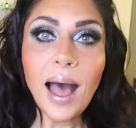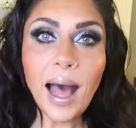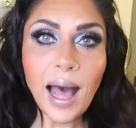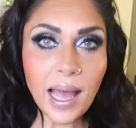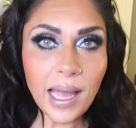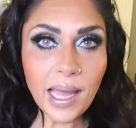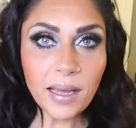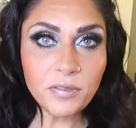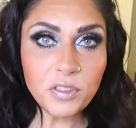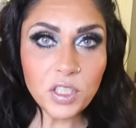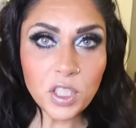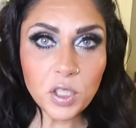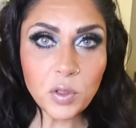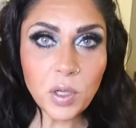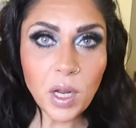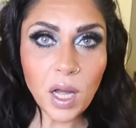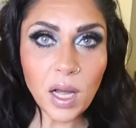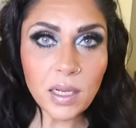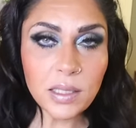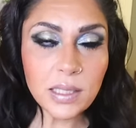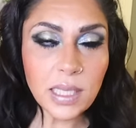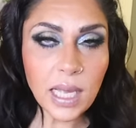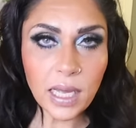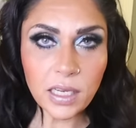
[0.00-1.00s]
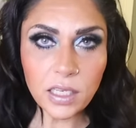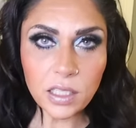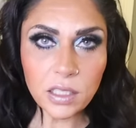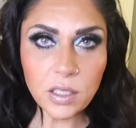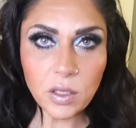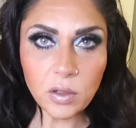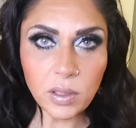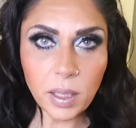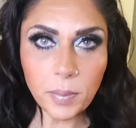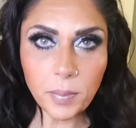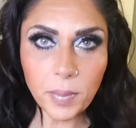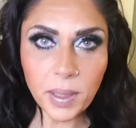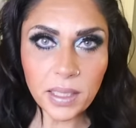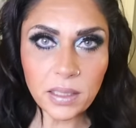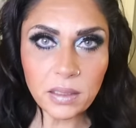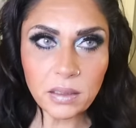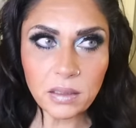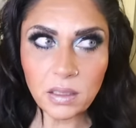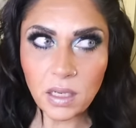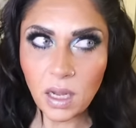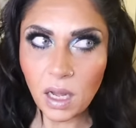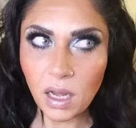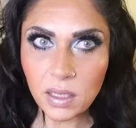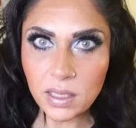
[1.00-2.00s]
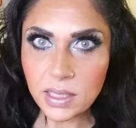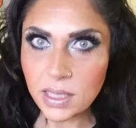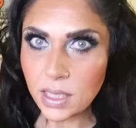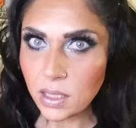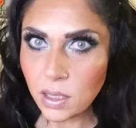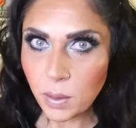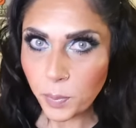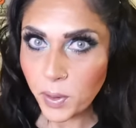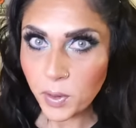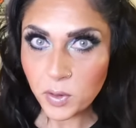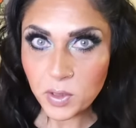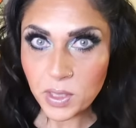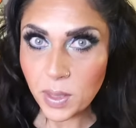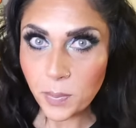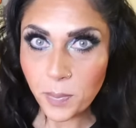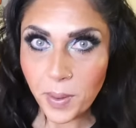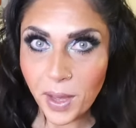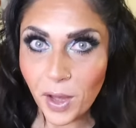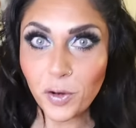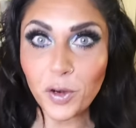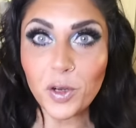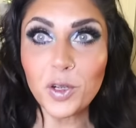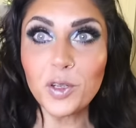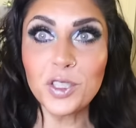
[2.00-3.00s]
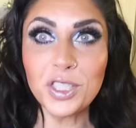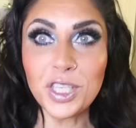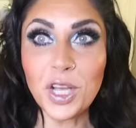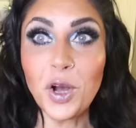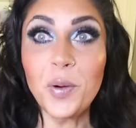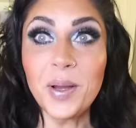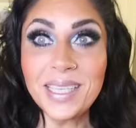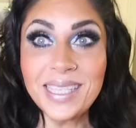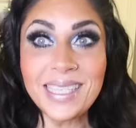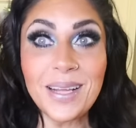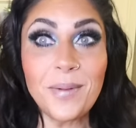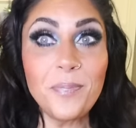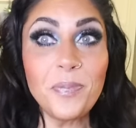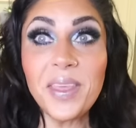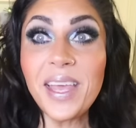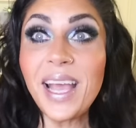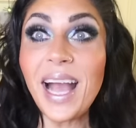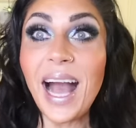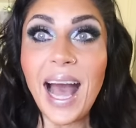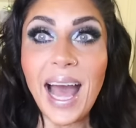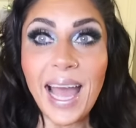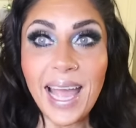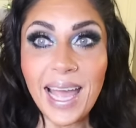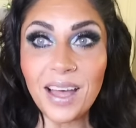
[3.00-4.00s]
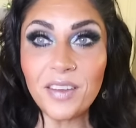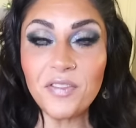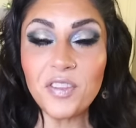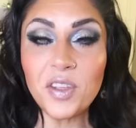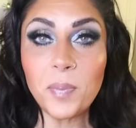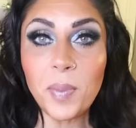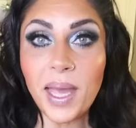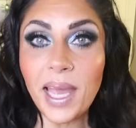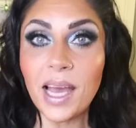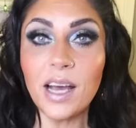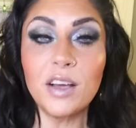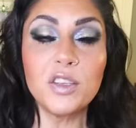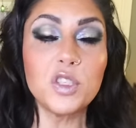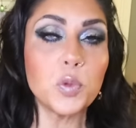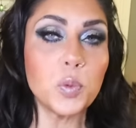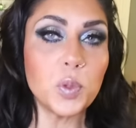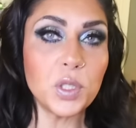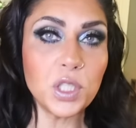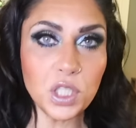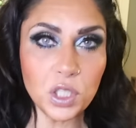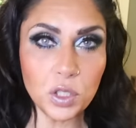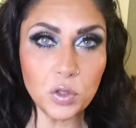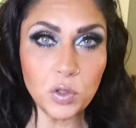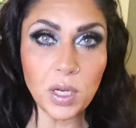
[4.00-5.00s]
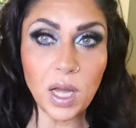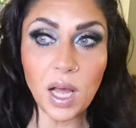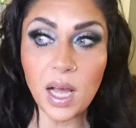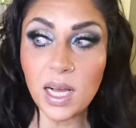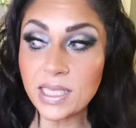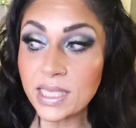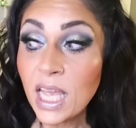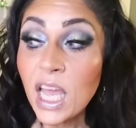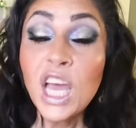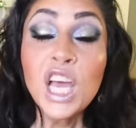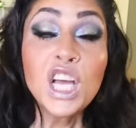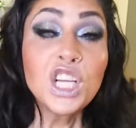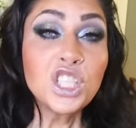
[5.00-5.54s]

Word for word: I have two dogs. I just don't let my dogs eat the protein powder. So it's something I have in my house with two dogs.